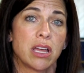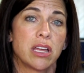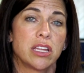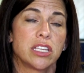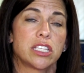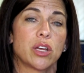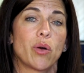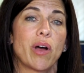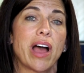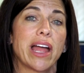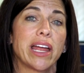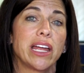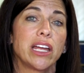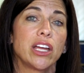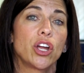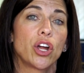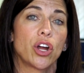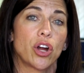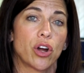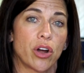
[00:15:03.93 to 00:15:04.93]
So I
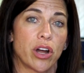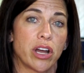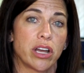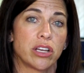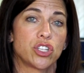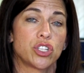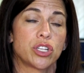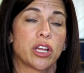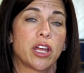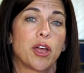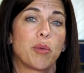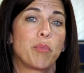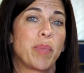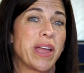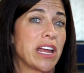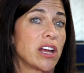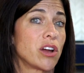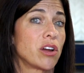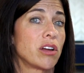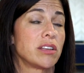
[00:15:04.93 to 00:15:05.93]
encourage
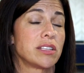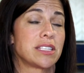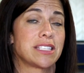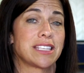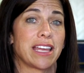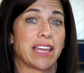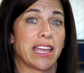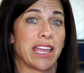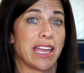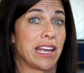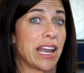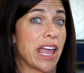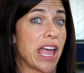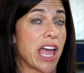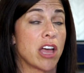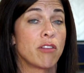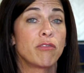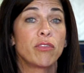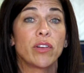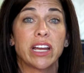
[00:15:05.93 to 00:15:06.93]
parents in
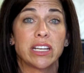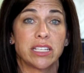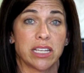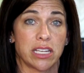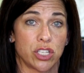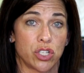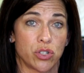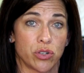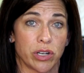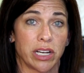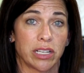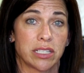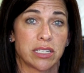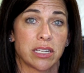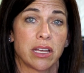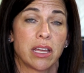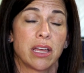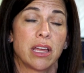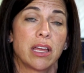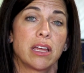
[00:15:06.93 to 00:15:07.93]
every district
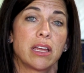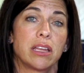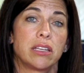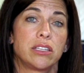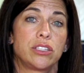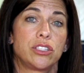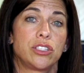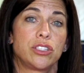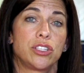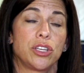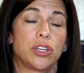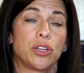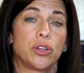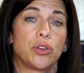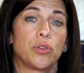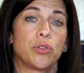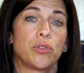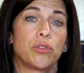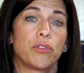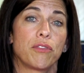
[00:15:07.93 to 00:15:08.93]

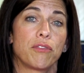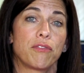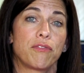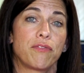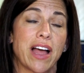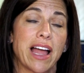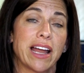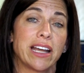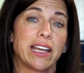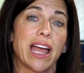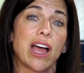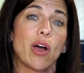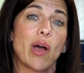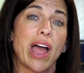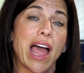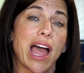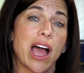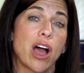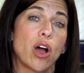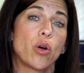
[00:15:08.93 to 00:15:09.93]
to find out
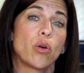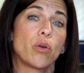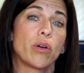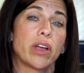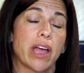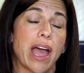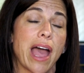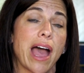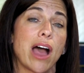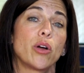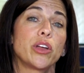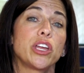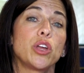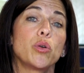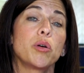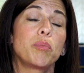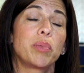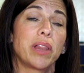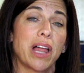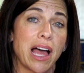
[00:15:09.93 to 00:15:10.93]
how
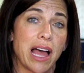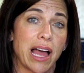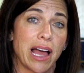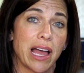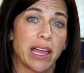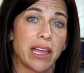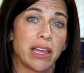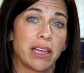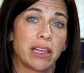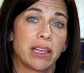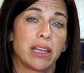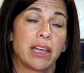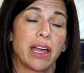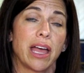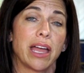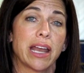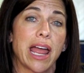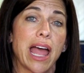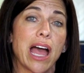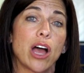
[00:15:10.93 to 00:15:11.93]
you apply
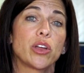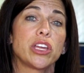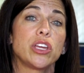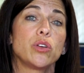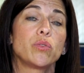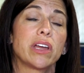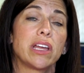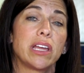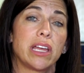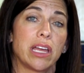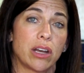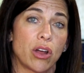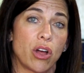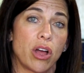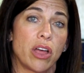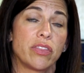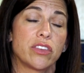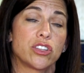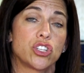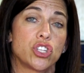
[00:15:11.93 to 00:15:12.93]
and how you can get on the